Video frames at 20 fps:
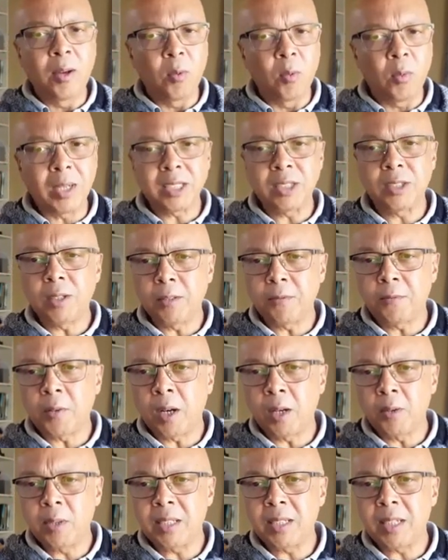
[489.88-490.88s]
Watchtower
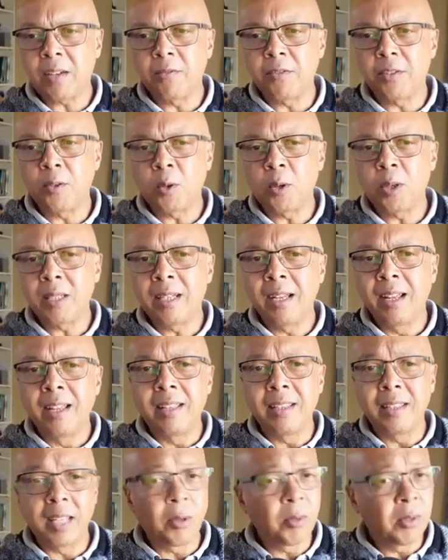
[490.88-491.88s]
followers have thought
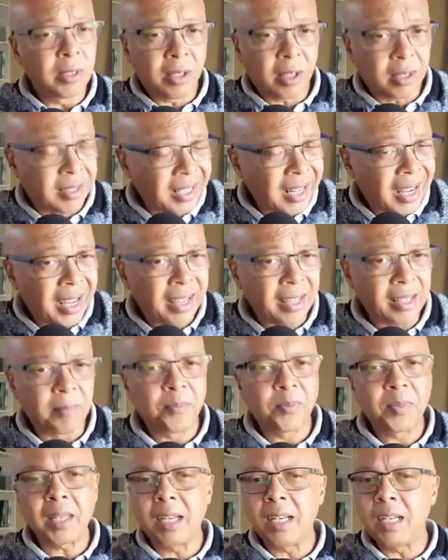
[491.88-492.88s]
they will not die.
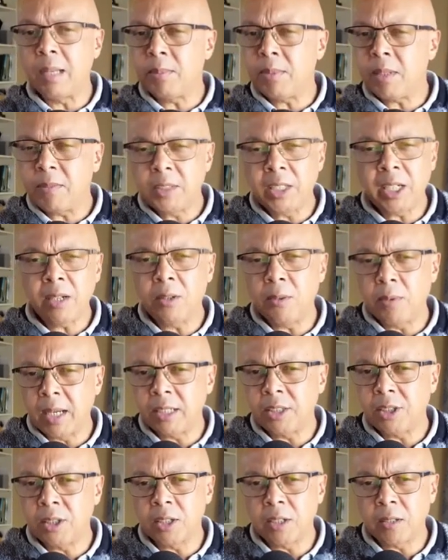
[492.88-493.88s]
A number of
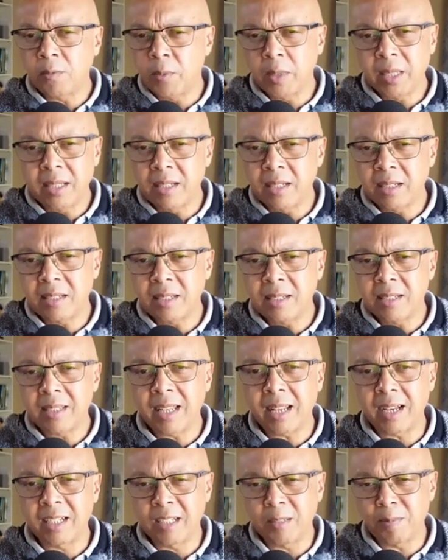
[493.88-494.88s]
generations of witnesses
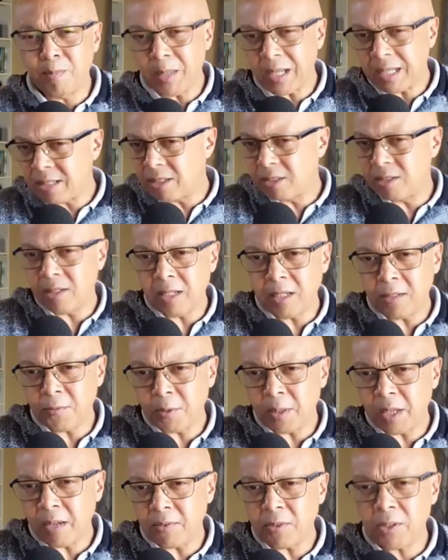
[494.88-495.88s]
that expected to live
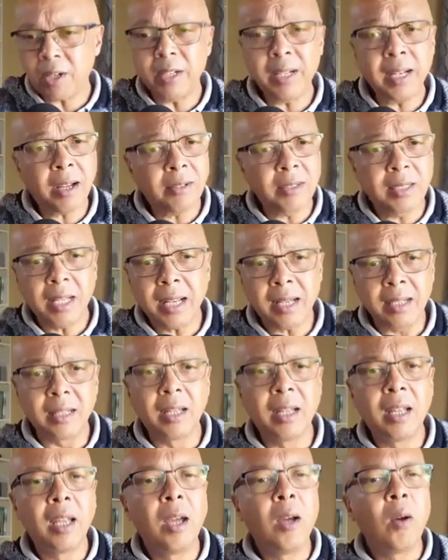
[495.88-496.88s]
forever are now dead.